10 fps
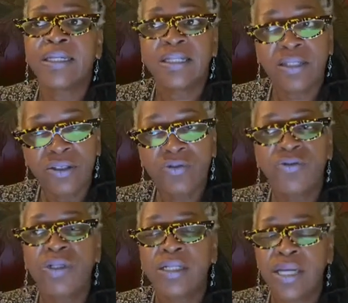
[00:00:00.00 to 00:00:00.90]
you
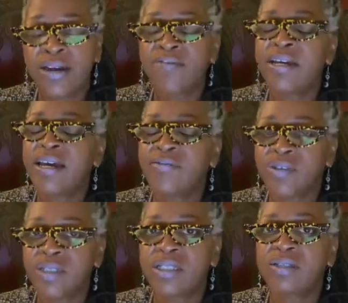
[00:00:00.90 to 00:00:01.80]
really have to have
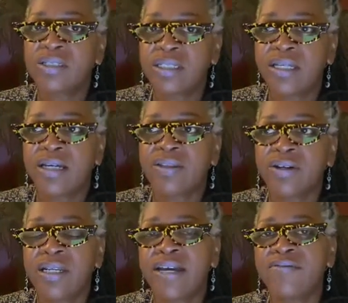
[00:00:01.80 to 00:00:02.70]
your skills together
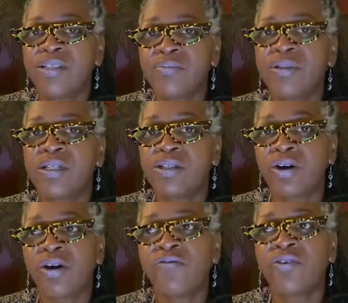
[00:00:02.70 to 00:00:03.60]
and have something to
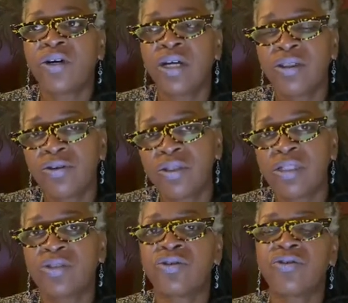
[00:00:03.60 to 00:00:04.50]
offer other
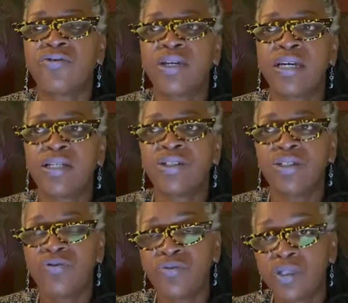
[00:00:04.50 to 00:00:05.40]
than
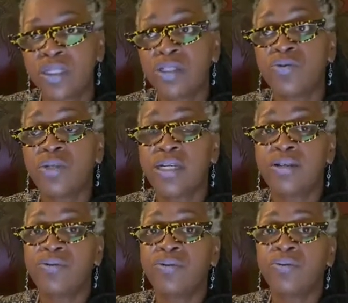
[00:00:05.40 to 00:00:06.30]
certification. You really do
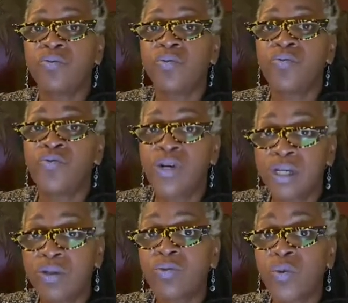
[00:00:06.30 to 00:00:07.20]
need
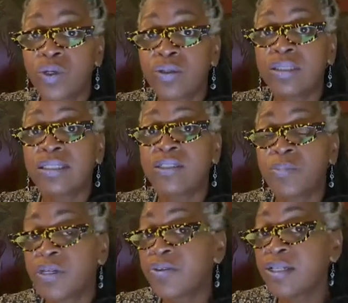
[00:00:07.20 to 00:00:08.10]
real world
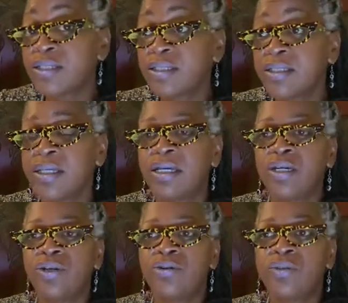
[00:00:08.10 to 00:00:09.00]
experience.
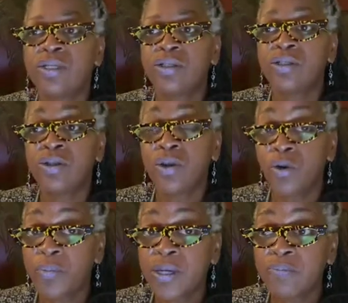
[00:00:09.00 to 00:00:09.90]
You need to
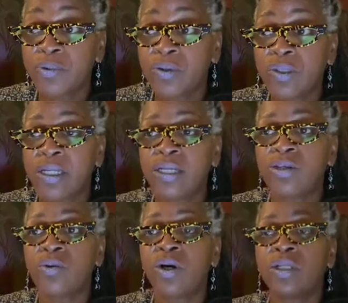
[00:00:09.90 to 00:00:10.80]
know people, and
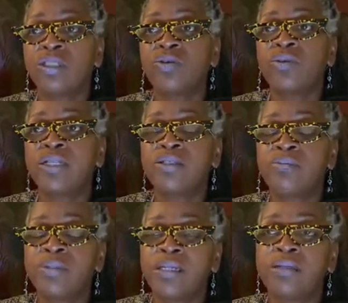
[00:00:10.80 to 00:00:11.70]
you also need to
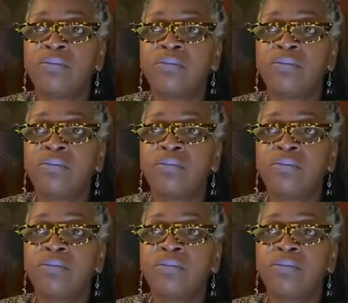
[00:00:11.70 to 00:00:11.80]
be